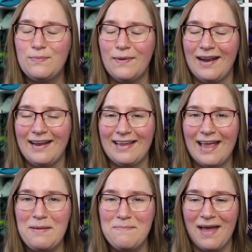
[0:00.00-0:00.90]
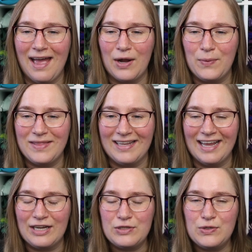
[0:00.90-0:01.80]
but I came back with
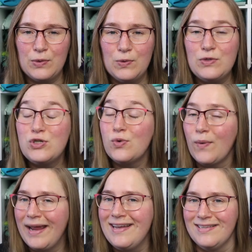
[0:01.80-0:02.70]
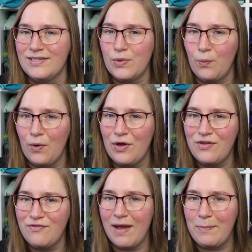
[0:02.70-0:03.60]
like 2 trays worth
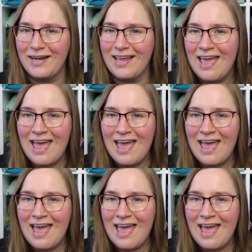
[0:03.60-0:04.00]
of fabric,